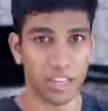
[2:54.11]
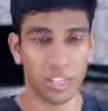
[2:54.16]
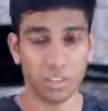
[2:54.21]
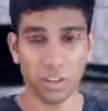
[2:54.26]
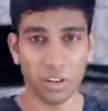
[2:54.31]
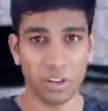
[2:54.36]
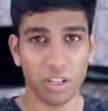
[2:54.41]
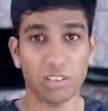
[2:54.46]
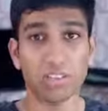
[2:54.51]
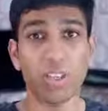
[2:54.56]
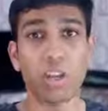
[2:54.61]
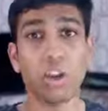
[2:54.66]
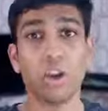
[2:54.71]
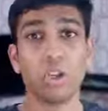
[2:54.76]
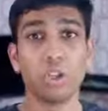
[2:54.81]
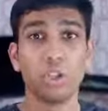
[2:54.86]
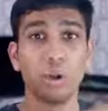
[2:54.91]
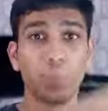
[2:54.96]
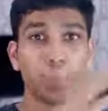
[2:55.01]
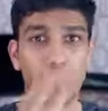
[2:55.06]
electronics
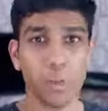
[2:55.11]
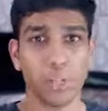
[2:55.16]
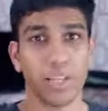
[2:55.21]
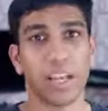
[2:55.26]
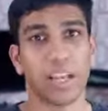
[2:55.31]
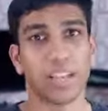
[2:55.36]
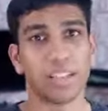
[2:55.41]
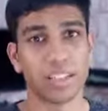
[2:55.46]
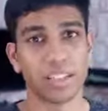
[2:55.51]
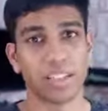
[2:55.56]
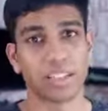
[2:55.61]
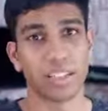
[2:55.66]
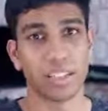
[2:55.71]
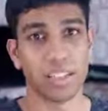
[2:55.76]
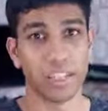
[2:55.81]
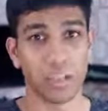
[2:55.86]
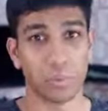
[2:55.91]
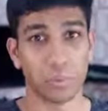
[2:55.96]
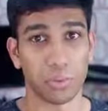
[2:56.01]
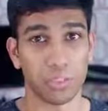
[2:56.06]
to a
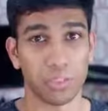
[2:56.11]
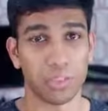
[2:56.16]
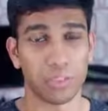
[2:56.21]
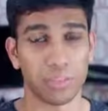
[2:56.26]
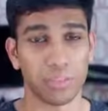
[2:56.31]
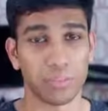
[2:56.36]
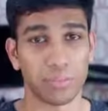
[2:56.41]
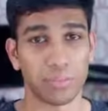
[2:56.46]
pre-existing network.